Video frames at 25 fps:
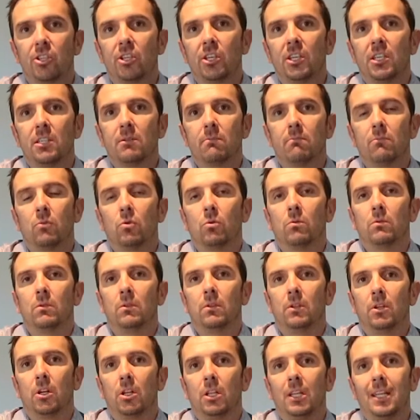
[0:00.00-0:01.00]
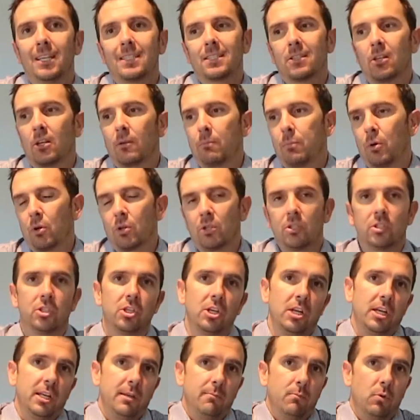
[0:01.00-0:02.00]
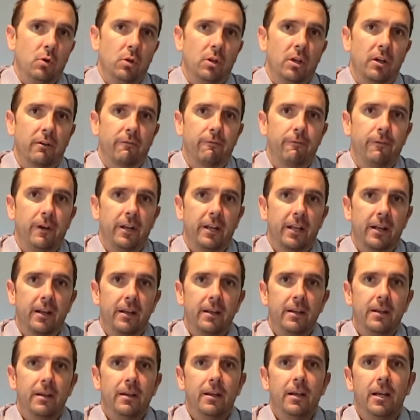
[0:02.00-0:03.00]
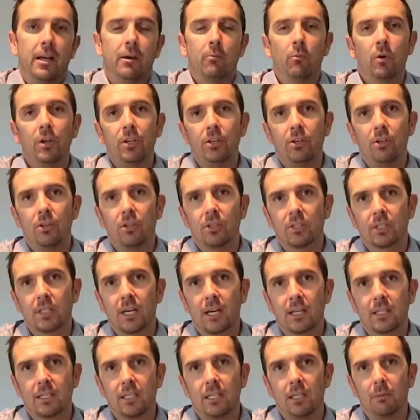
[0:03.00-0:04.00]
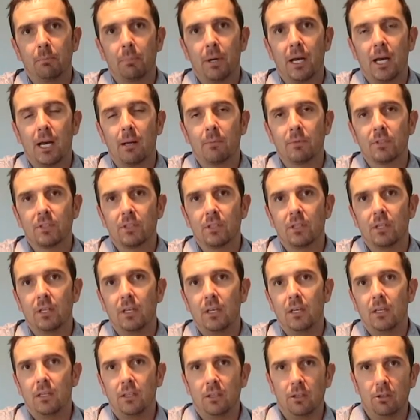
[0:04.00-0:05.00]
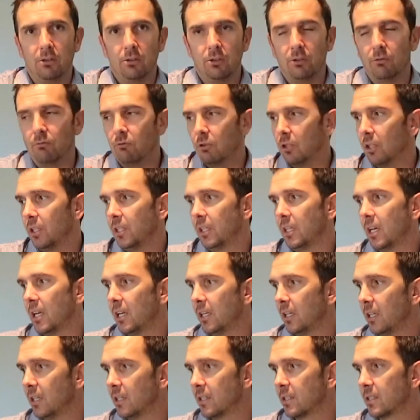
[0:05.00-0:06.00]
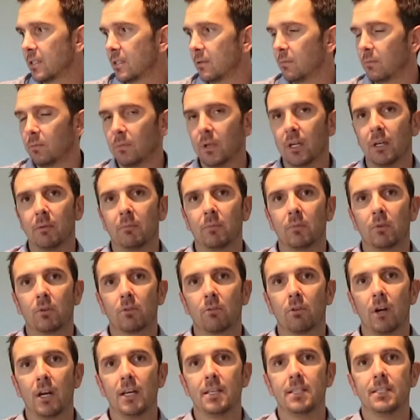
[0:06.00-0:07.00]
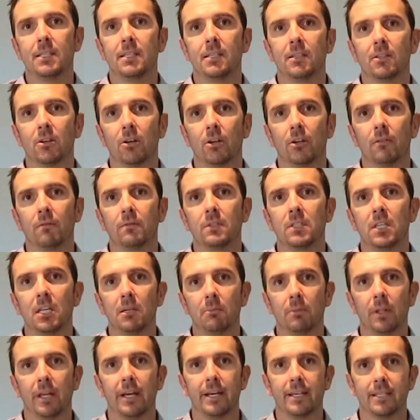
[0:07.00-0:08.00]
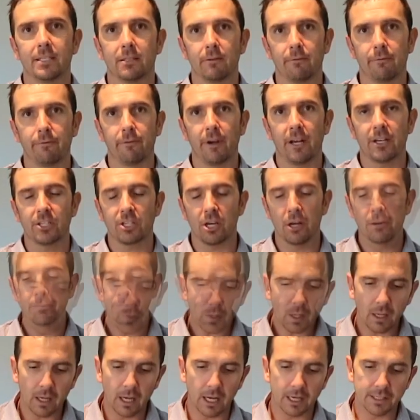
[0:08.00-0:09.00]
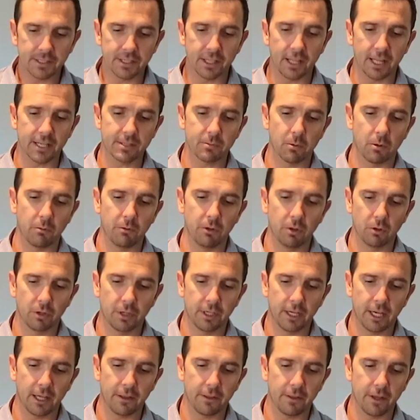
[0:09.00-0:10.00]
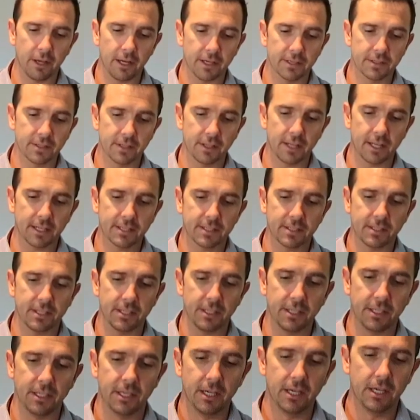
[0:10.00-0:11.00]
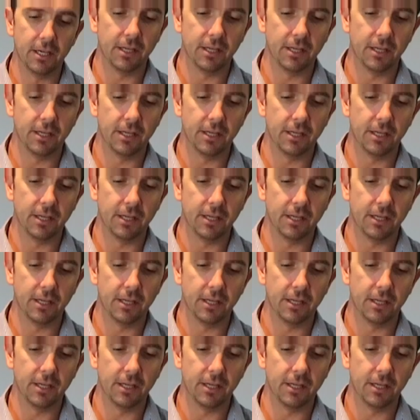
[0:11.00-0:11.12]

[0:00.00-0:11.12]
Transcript: cheese, more, you know, less like bocconcini, more like feta. And when you start to hit parmesan, you're really getting into some crazy kind of deep layers of fascia. So that's what we're looking at there. So that's the